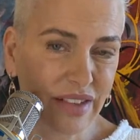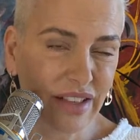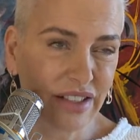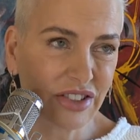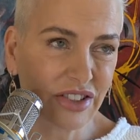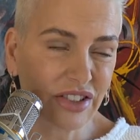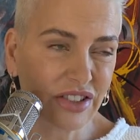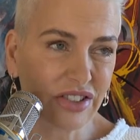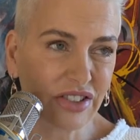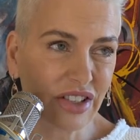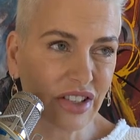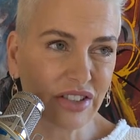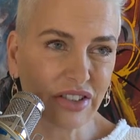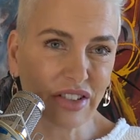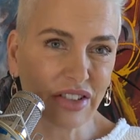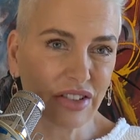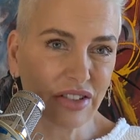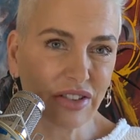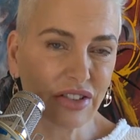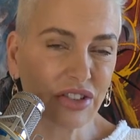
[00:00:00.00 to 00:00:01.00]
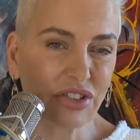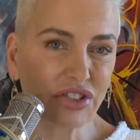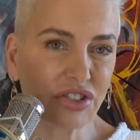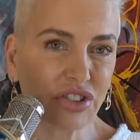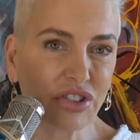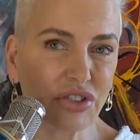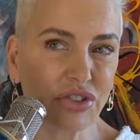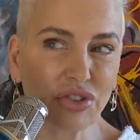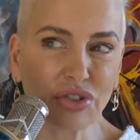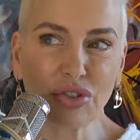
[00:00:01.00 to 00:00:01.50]
It just doesn't. There's
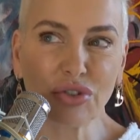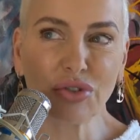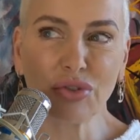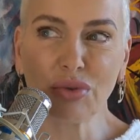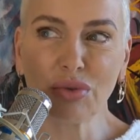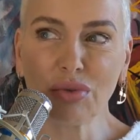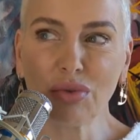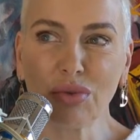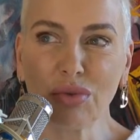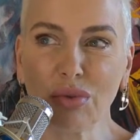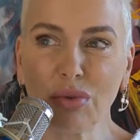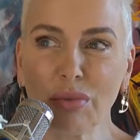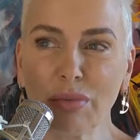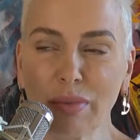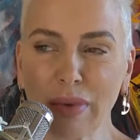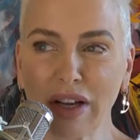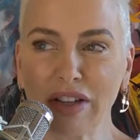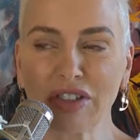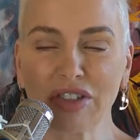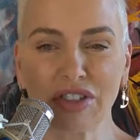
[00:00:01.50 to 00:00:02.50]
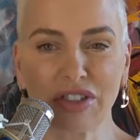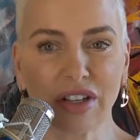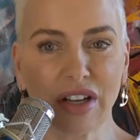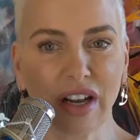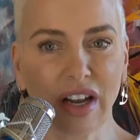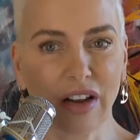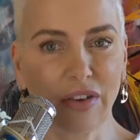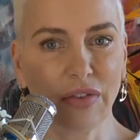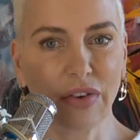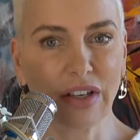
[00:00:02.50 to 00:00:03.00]
just too much
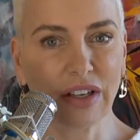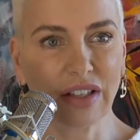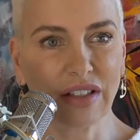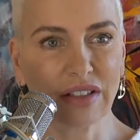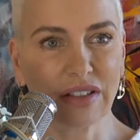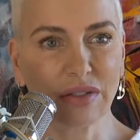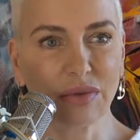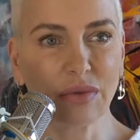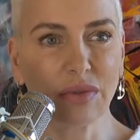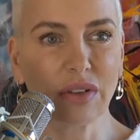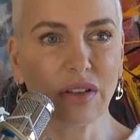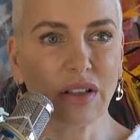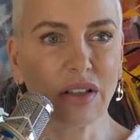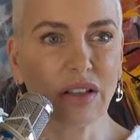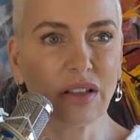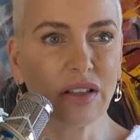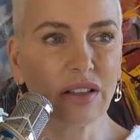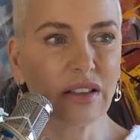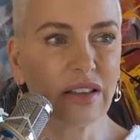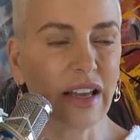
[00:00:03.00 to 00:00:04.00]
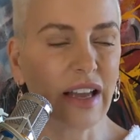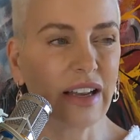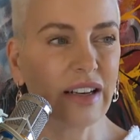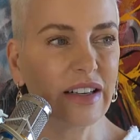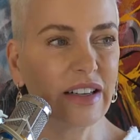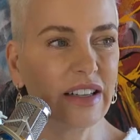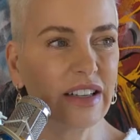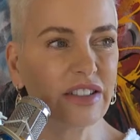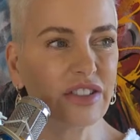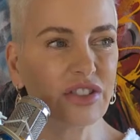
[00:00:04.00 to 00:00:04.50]
evidence
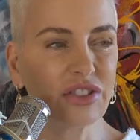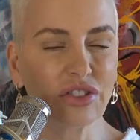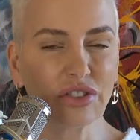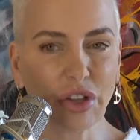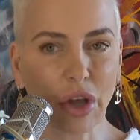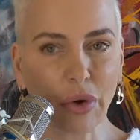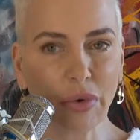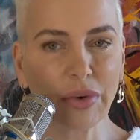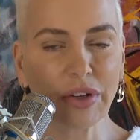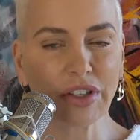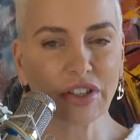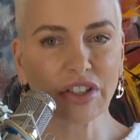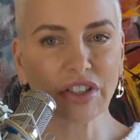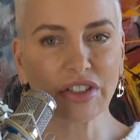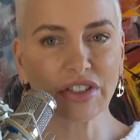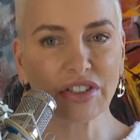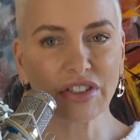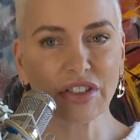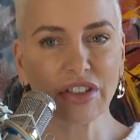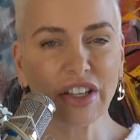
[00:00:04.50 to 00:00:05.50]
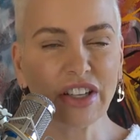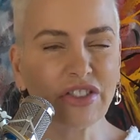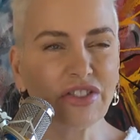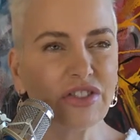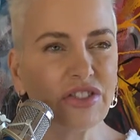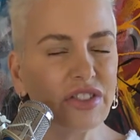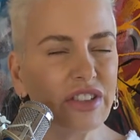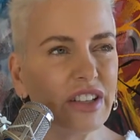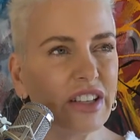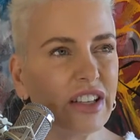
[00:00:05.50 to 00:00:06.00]
that is so
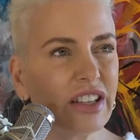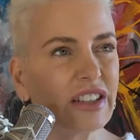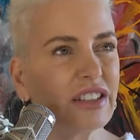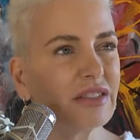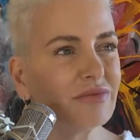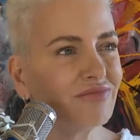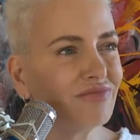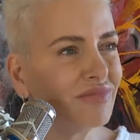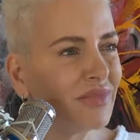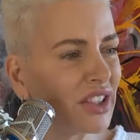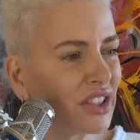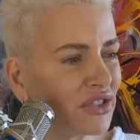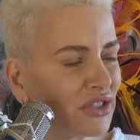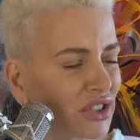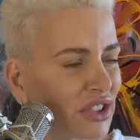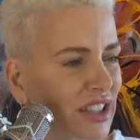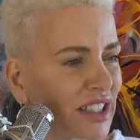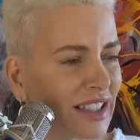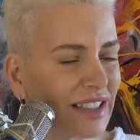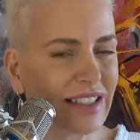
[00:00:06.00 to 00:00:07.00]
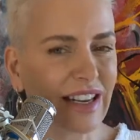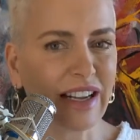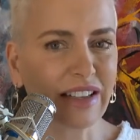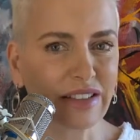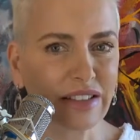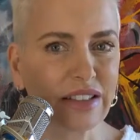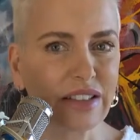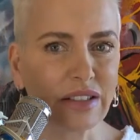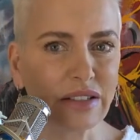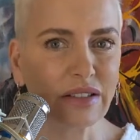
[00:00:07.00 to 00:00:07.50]

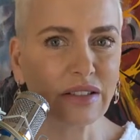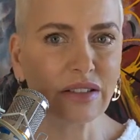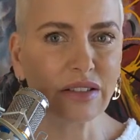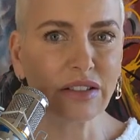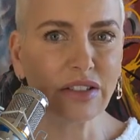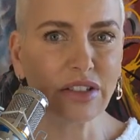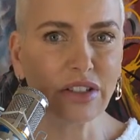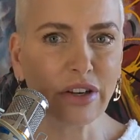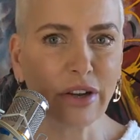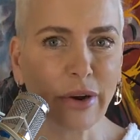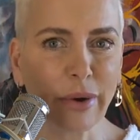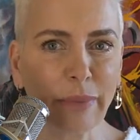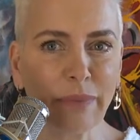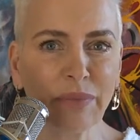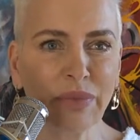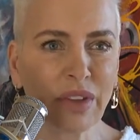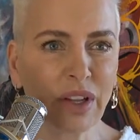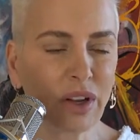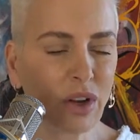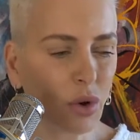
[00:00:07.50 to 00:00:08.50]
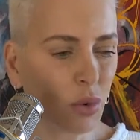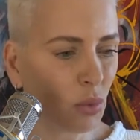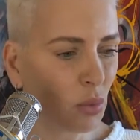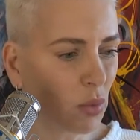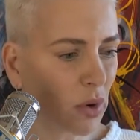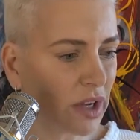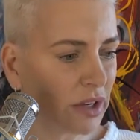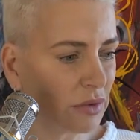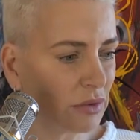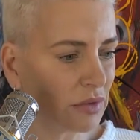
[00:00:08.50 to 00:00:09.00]
interconnected, you know.
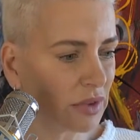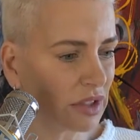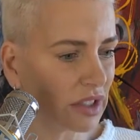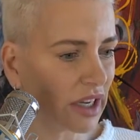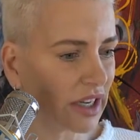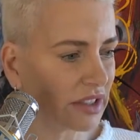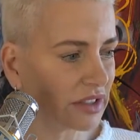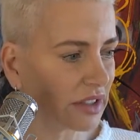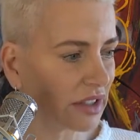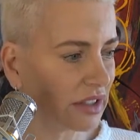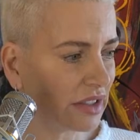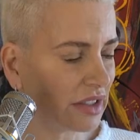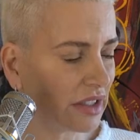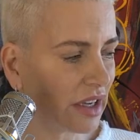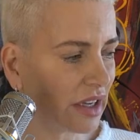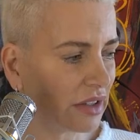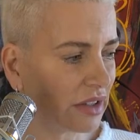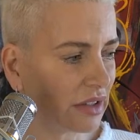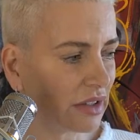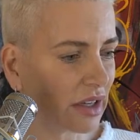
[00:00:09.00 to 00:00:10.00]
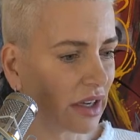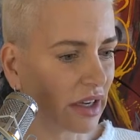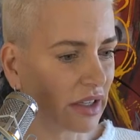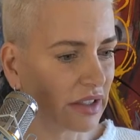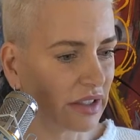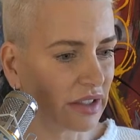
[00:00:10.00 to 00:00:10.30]
One relies on the other,